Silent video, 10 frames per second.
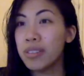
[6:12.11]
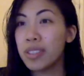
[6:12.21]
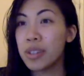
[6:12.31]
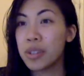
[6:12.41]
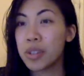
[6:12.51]

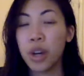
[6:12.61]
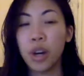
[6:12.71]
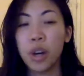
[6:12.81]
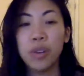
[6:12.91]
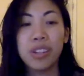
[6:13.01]
Years
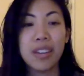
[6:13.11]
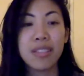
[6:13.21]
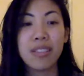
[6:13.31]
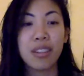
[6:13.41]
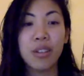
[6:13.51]
ago,
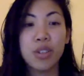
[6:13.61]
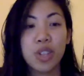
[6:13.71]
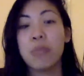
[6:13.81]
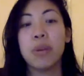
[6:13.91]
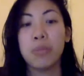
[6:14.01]
yes, I know,
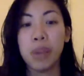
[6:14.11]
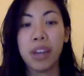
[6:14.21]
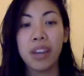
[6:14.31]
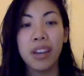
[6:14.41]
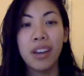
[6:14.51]
shame on me.